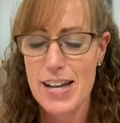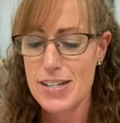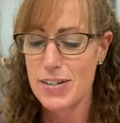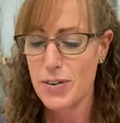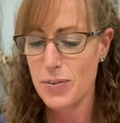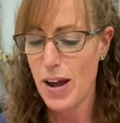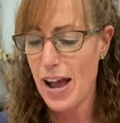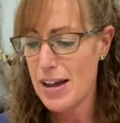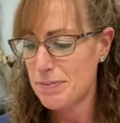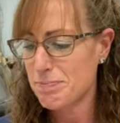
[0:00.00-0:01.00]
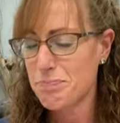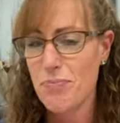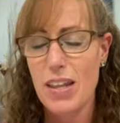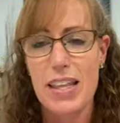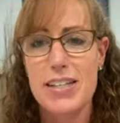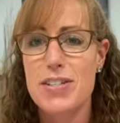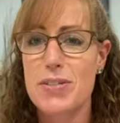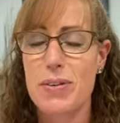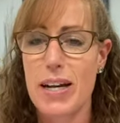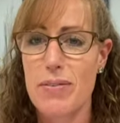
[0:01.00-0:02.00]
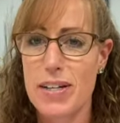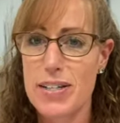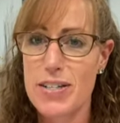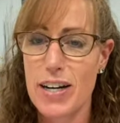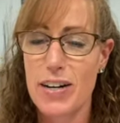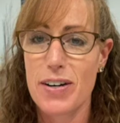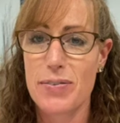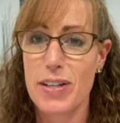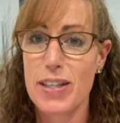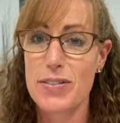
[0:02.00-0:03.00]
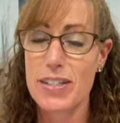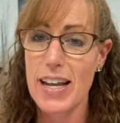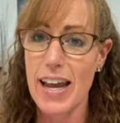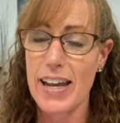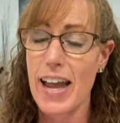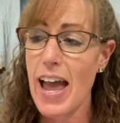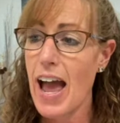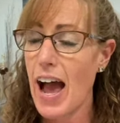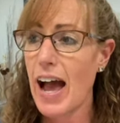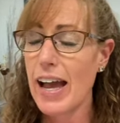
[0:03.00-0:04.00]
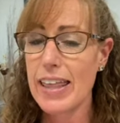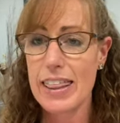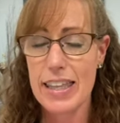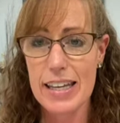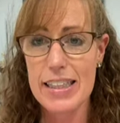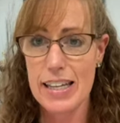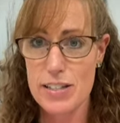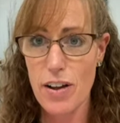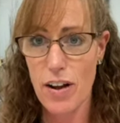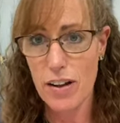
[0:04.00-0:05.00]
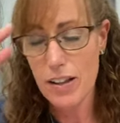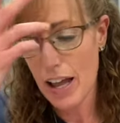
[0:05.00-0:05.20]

So that's just what I wanted to share with you today. I think that's all.